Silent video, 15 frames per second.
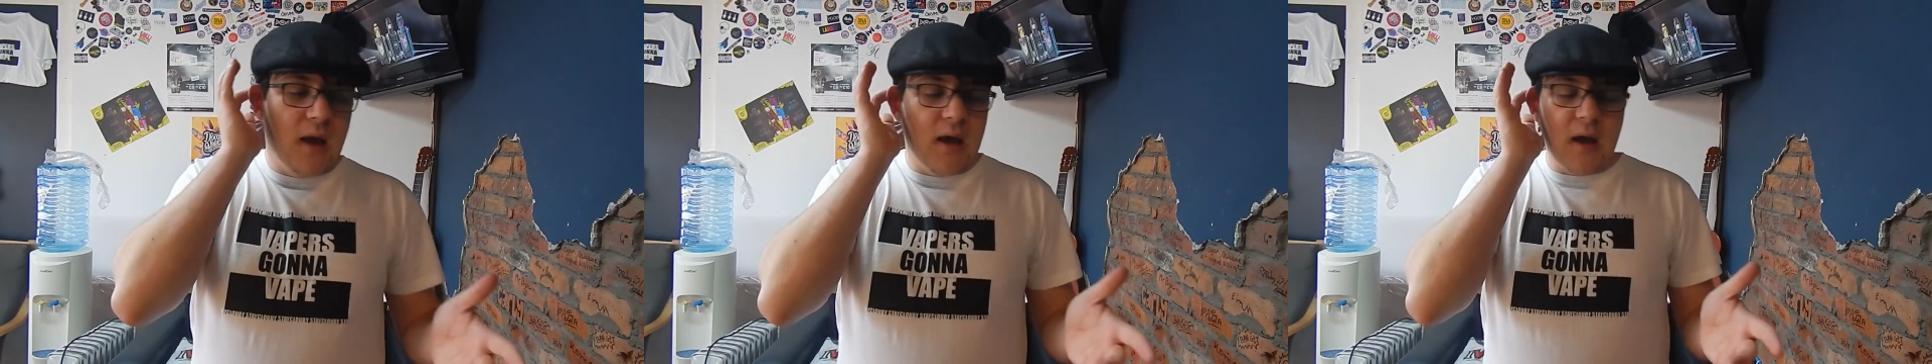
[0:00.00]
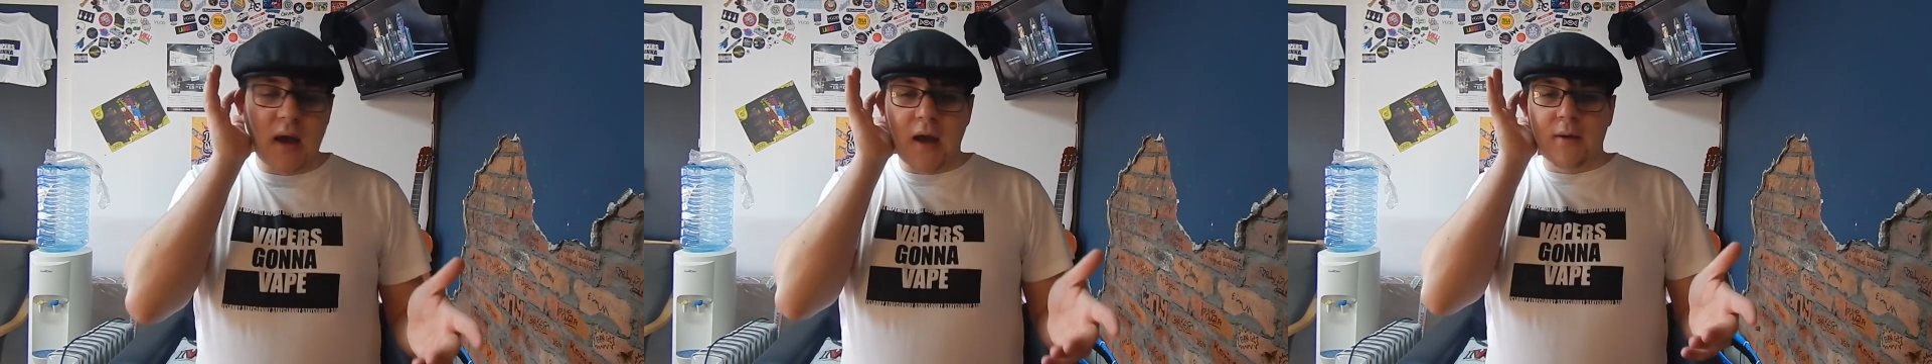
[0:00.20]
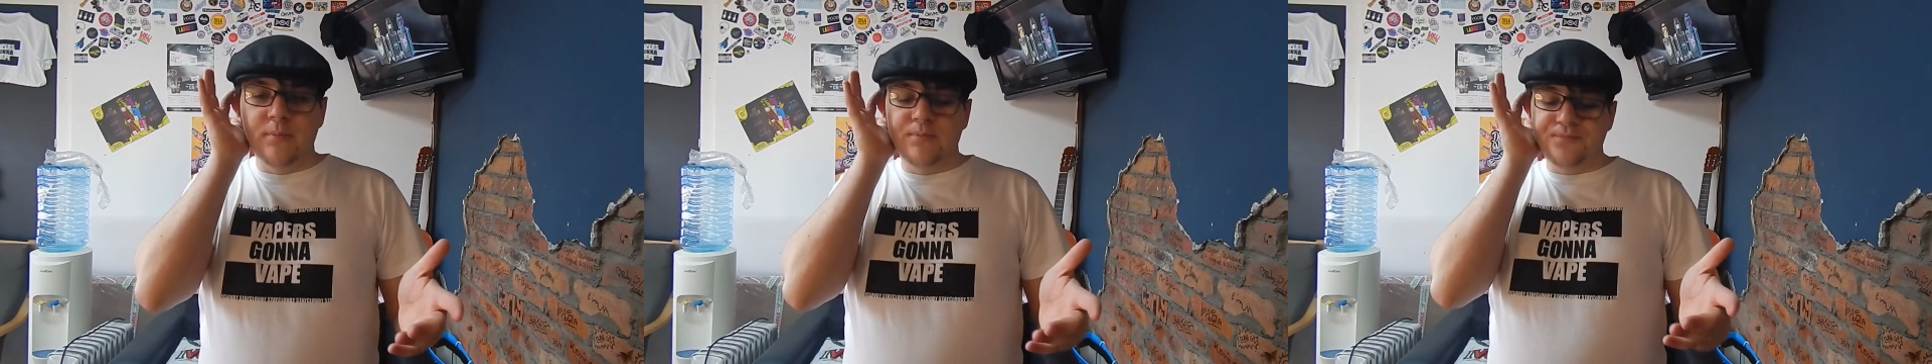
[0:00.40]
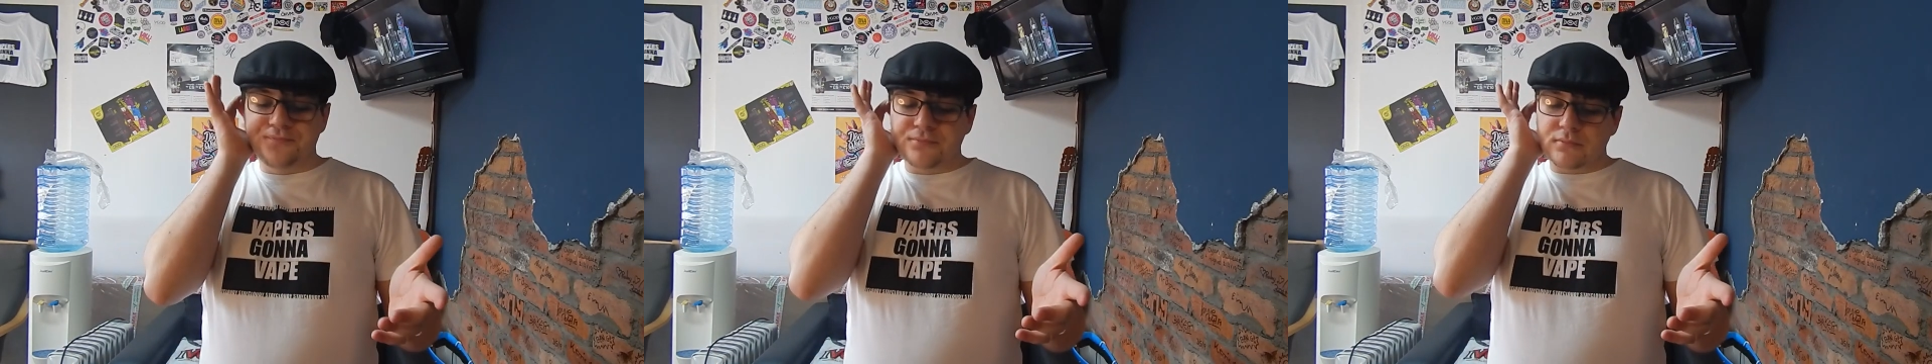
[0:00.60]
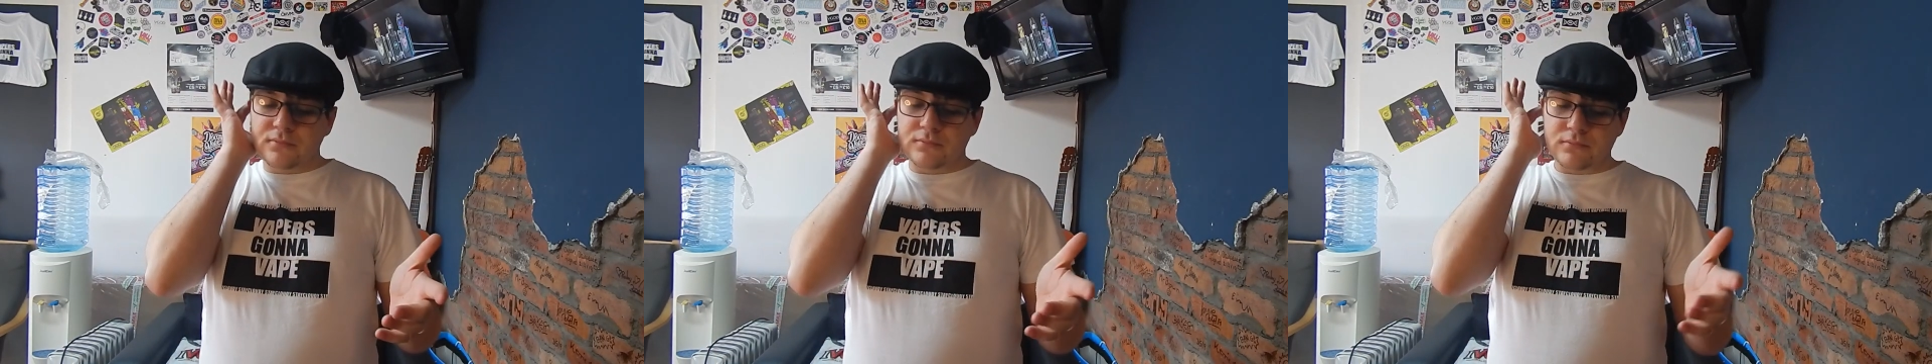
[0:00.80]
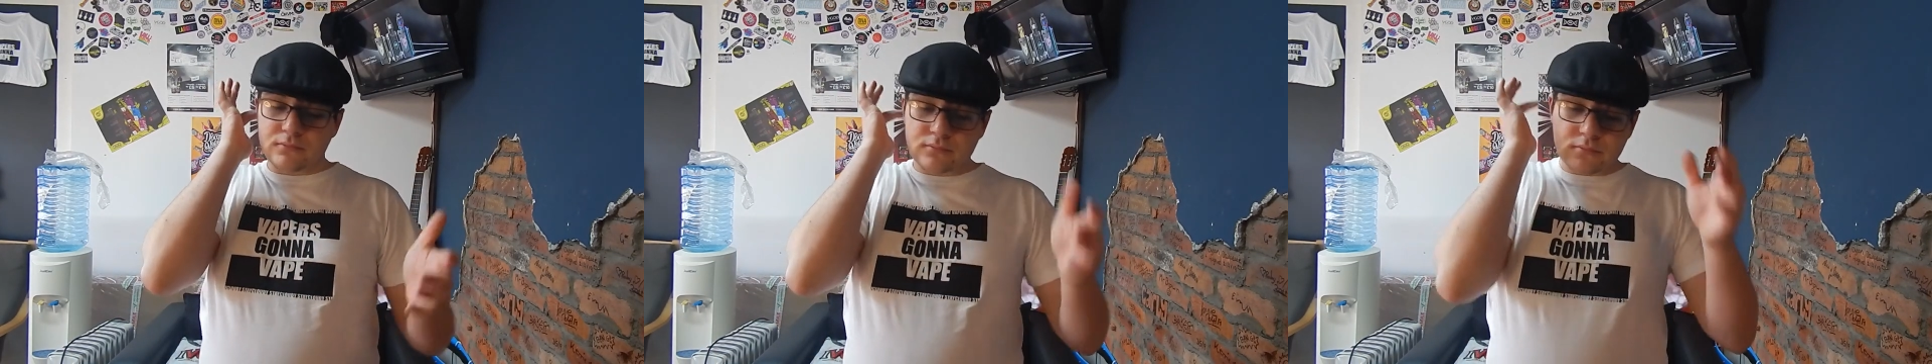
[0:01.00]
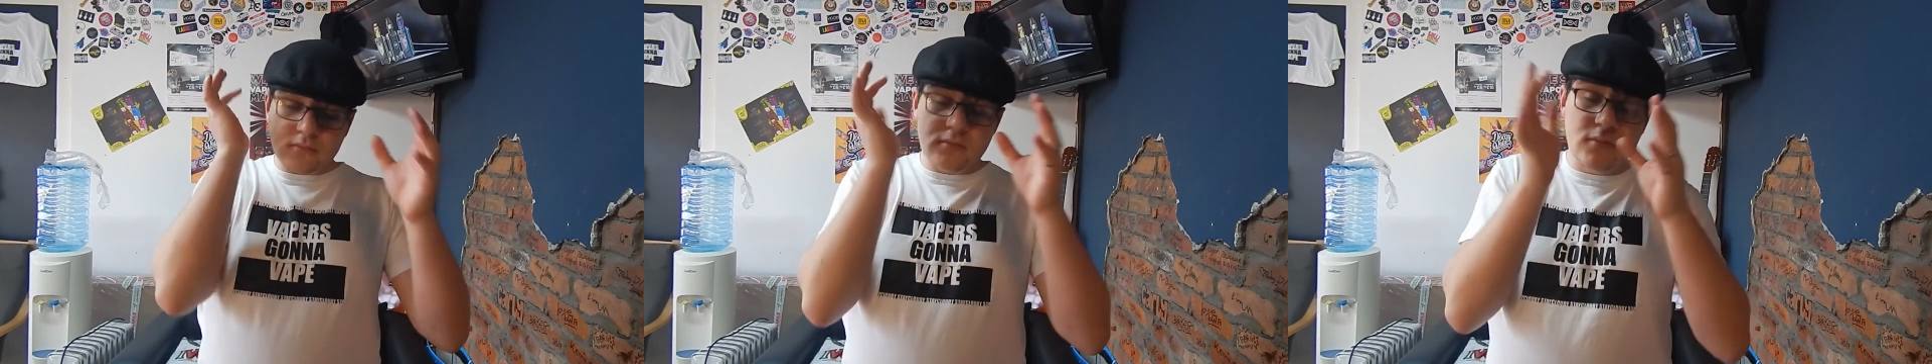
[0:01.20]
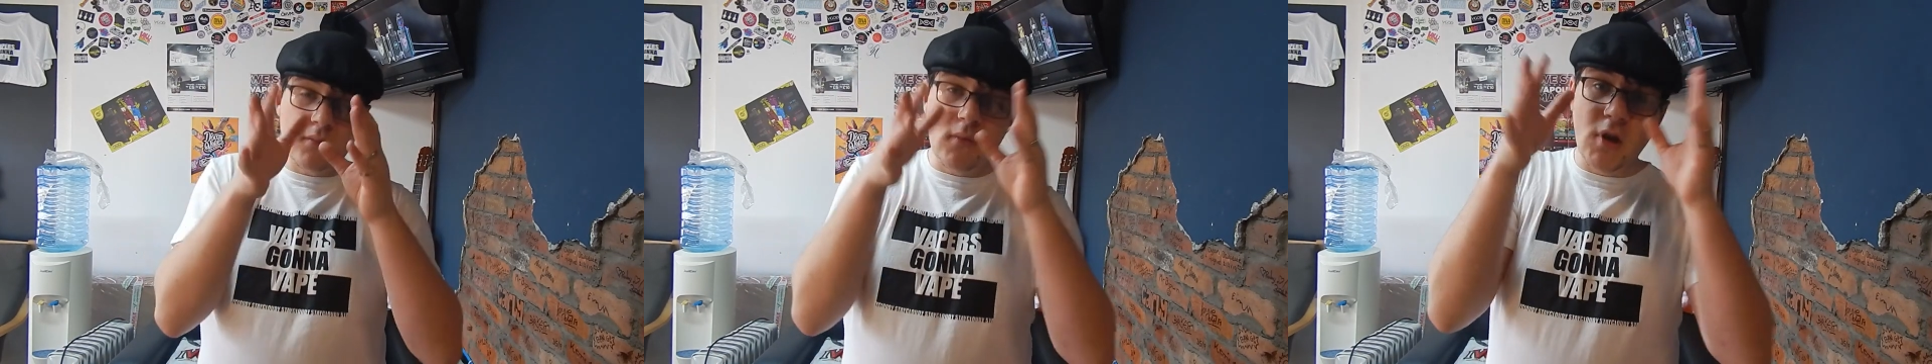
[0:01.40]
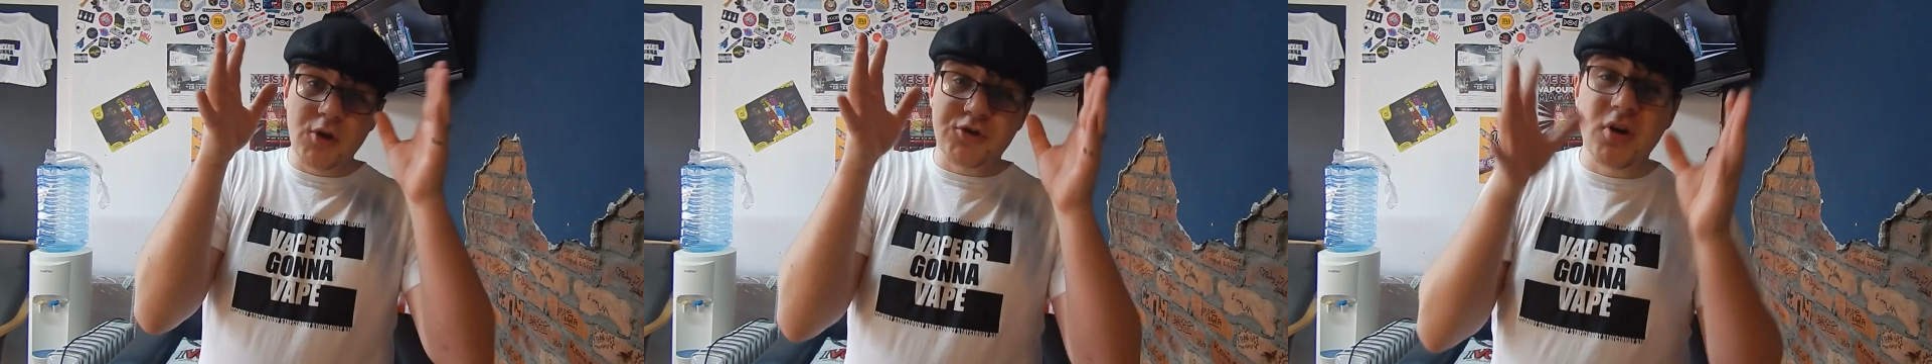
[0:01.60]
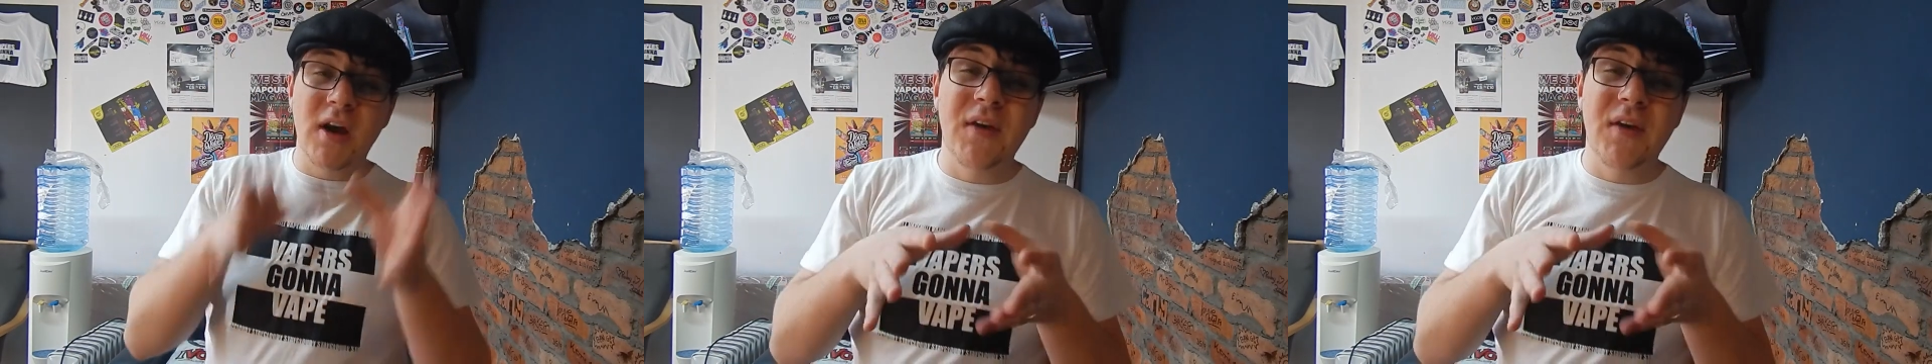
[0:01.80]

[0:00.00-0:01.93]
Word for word: Um, so